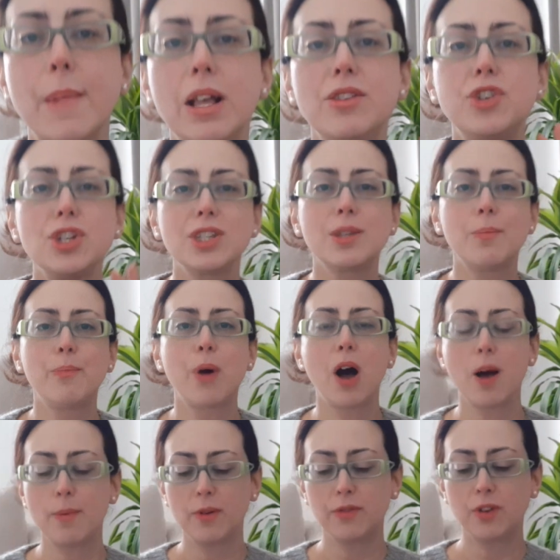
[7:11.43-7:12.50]
just a
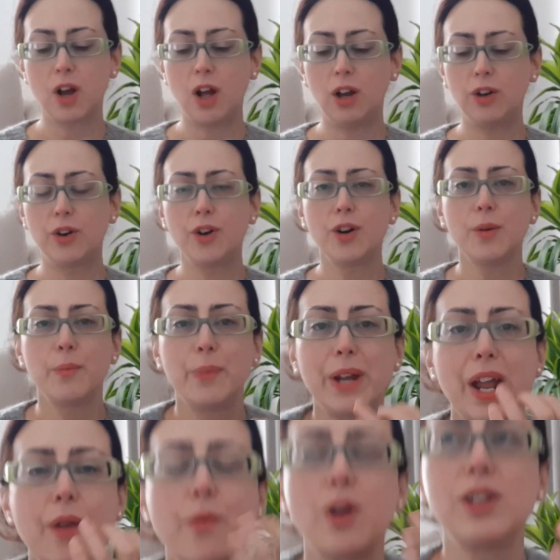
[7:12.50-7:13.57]
pop of color, but
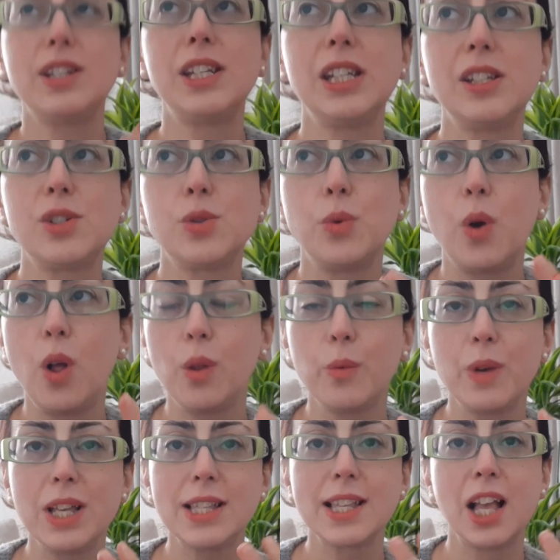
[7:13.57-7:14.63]
I want it to
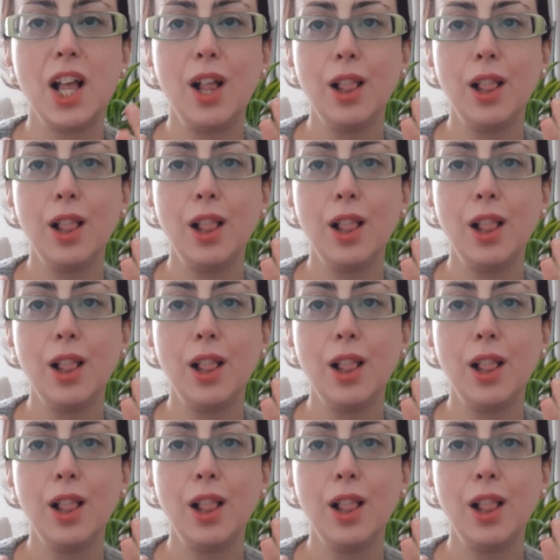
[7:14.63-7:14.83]
always